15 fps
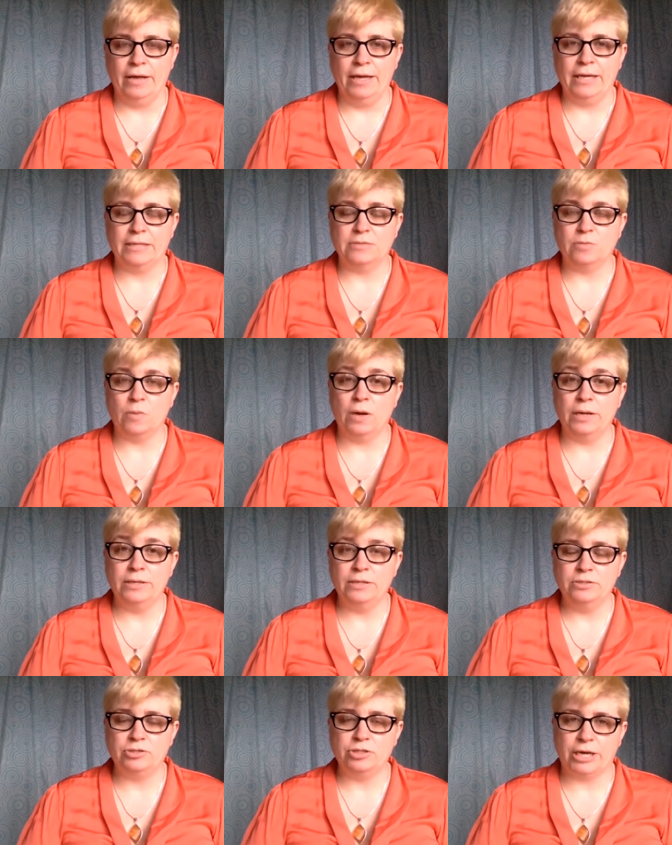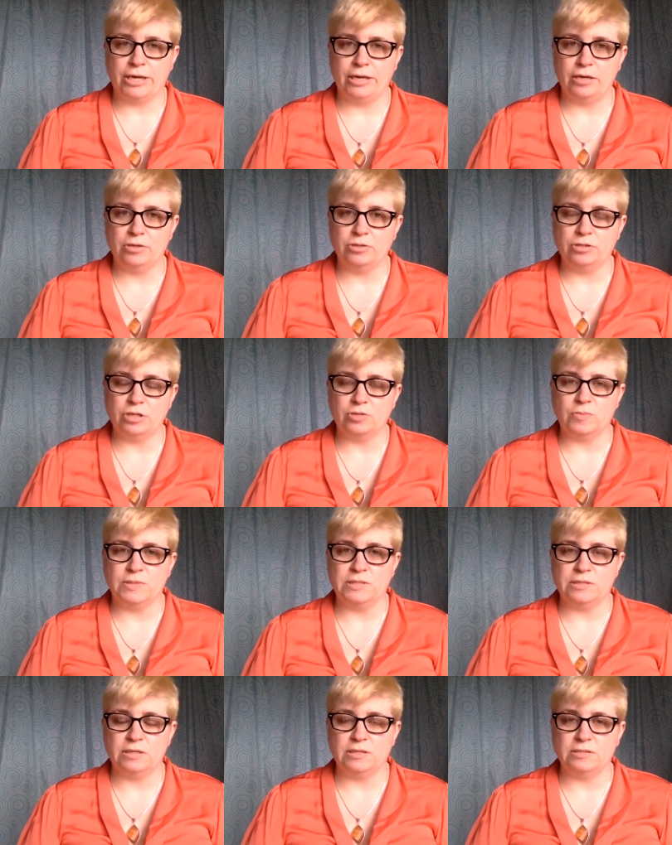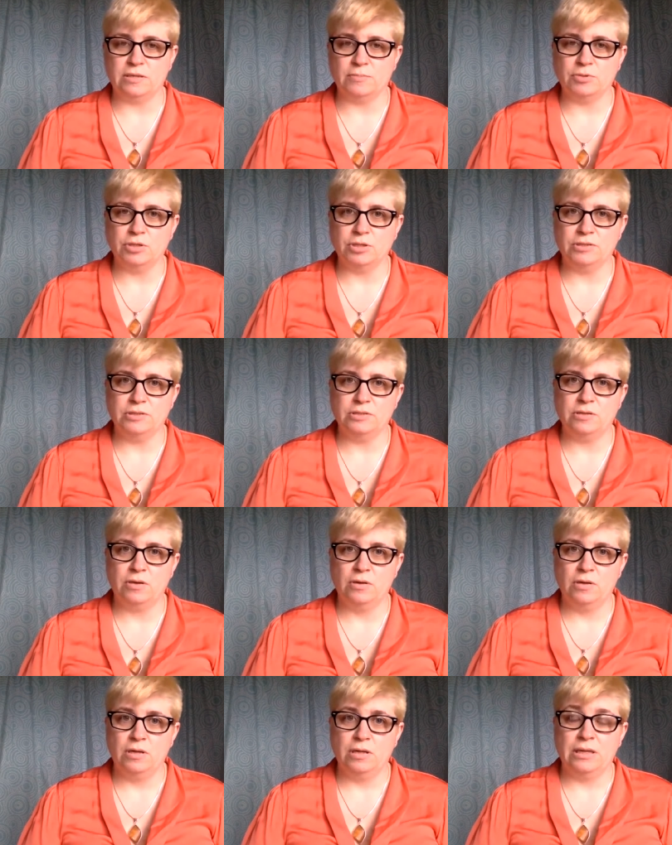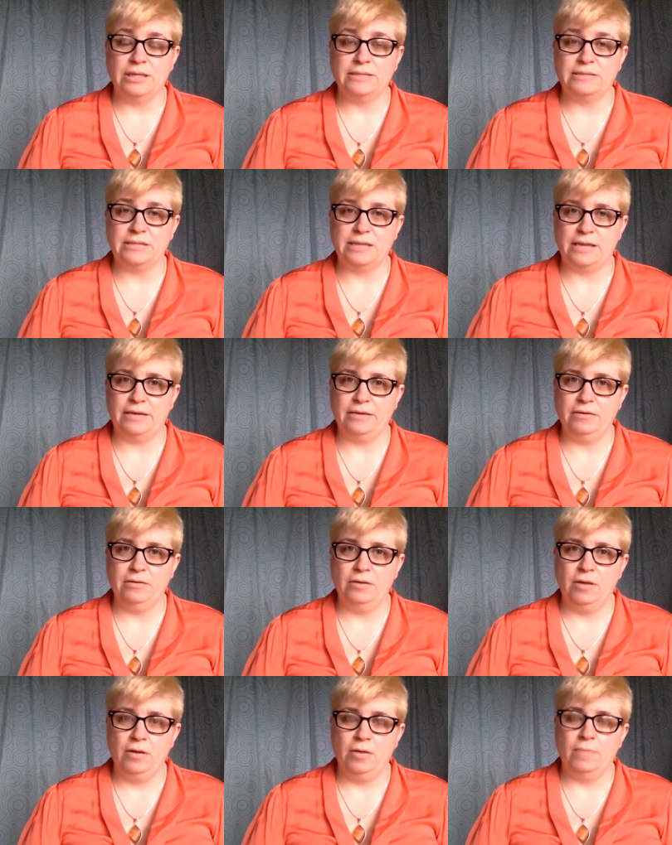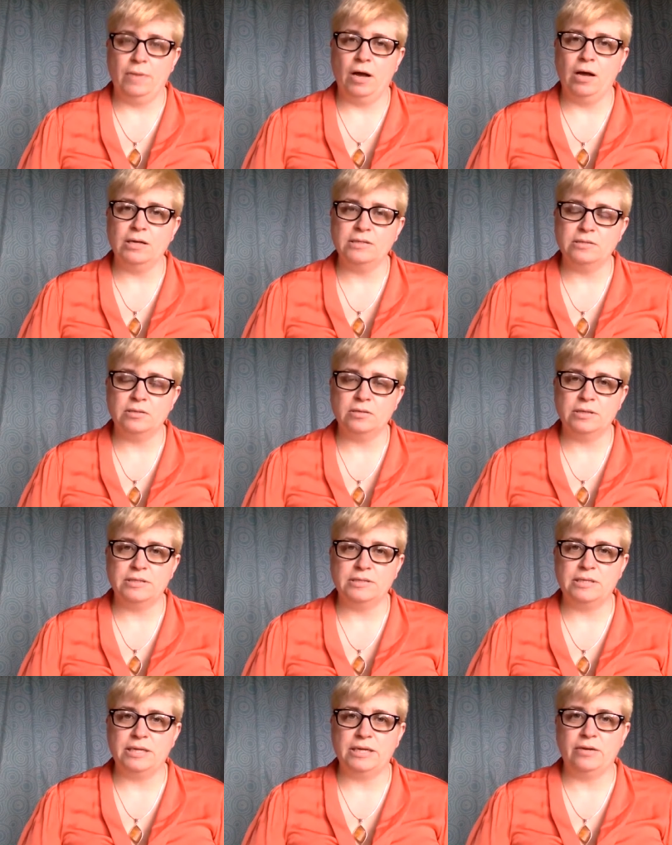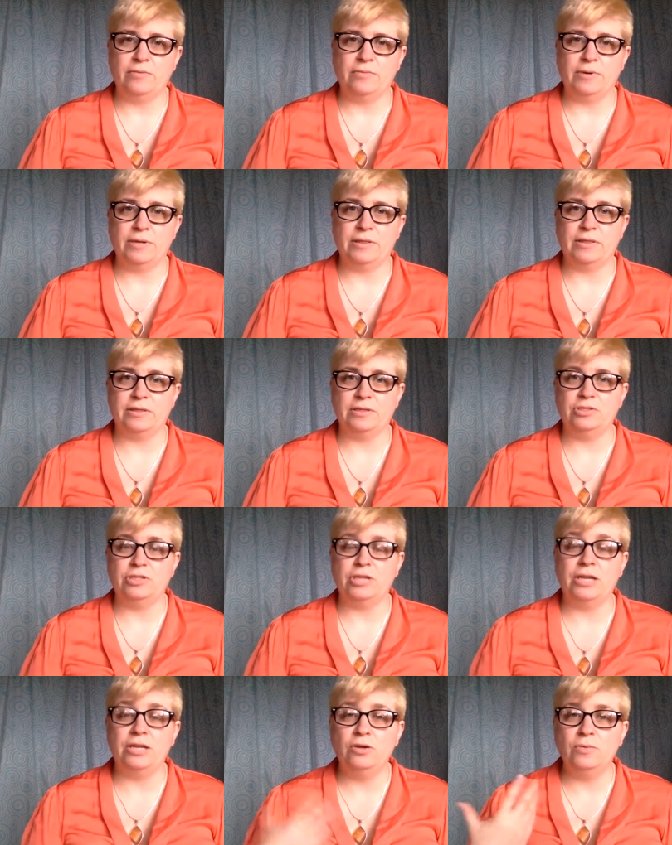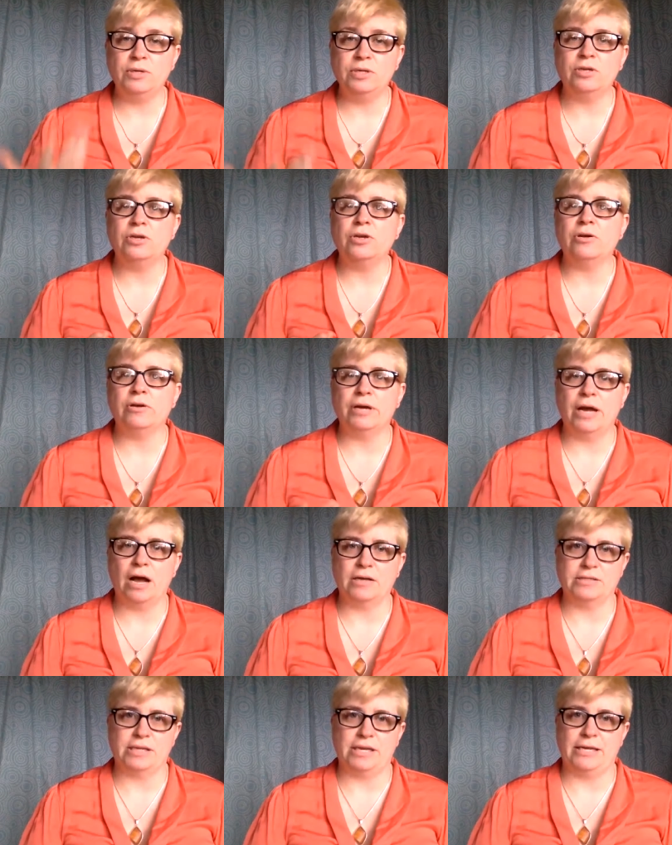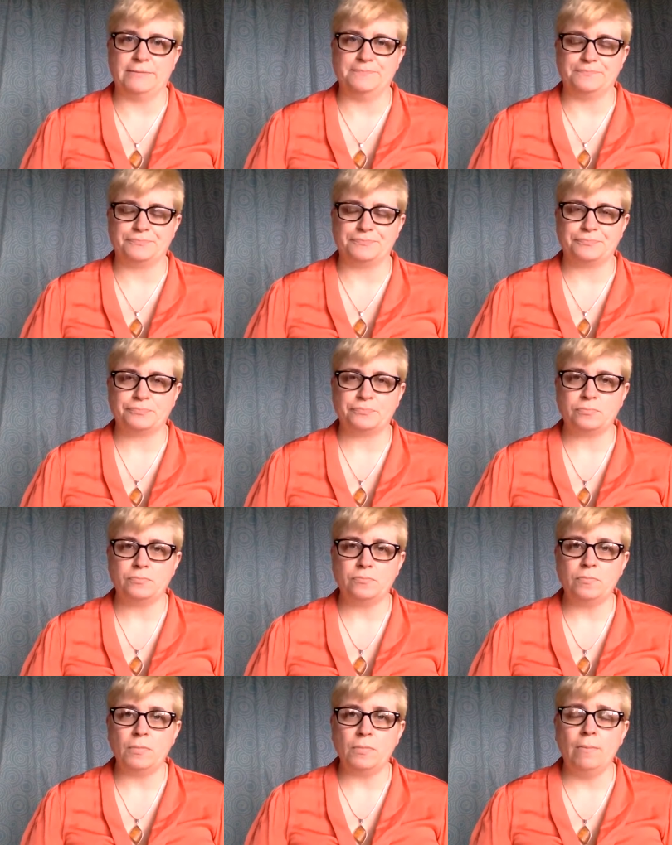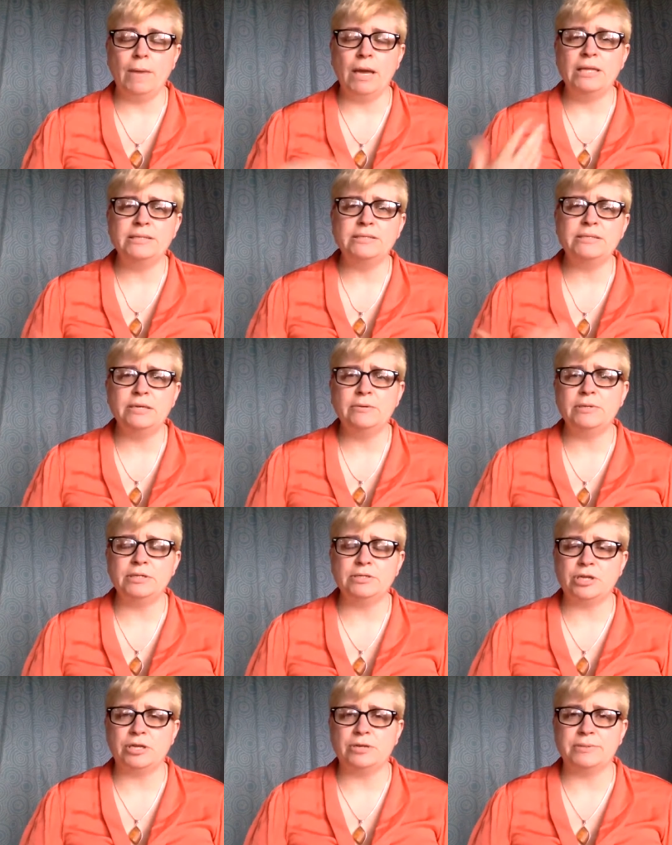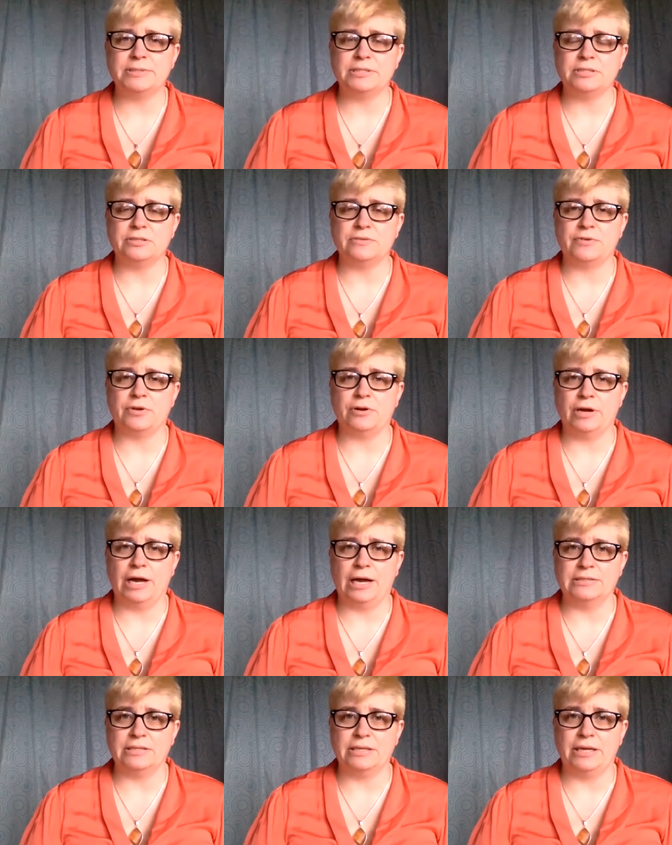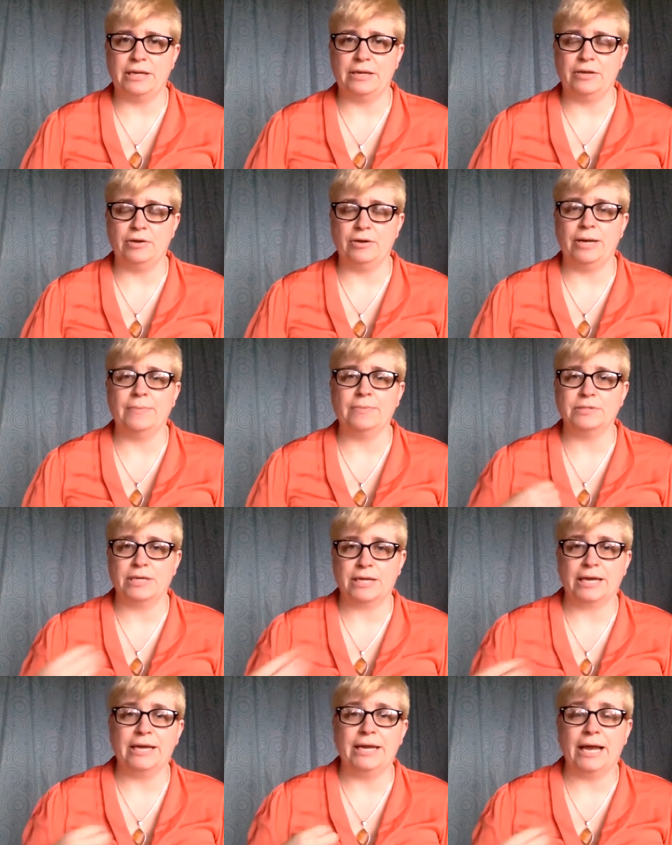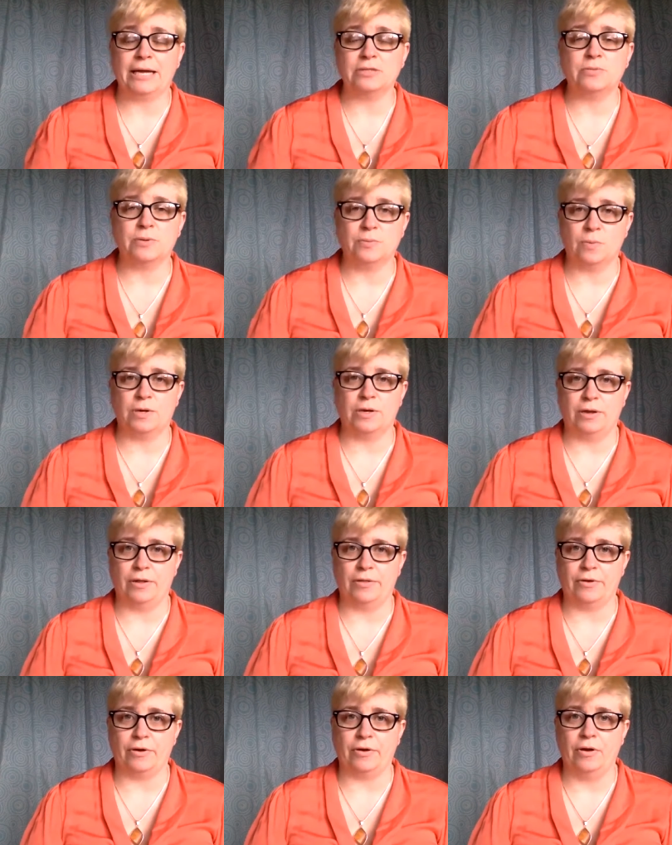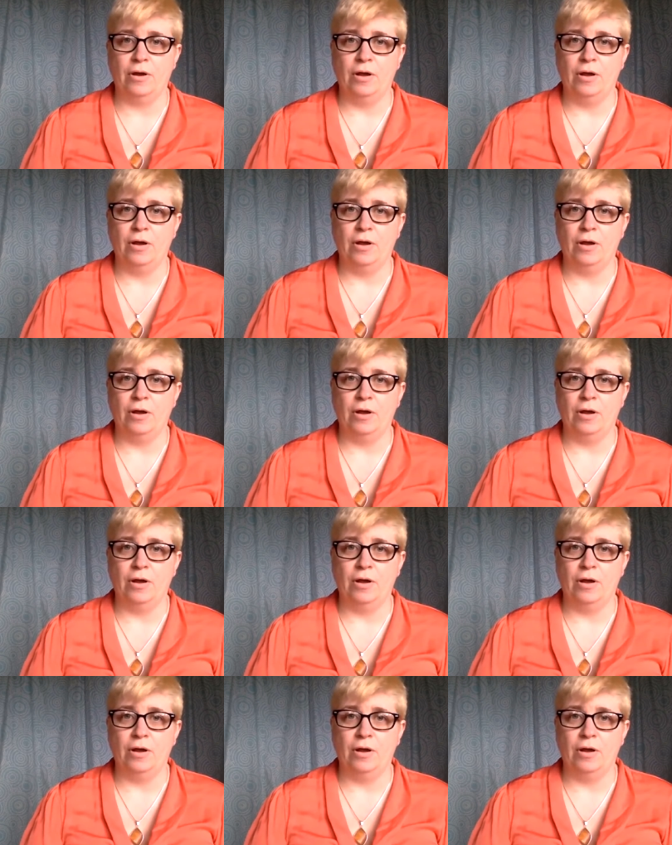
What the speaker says: is one, checking your judgments and assumptions, listening, but also listening with genuine curiosity. By listening with a genuine sense of curiosity, you're able to connect with one another.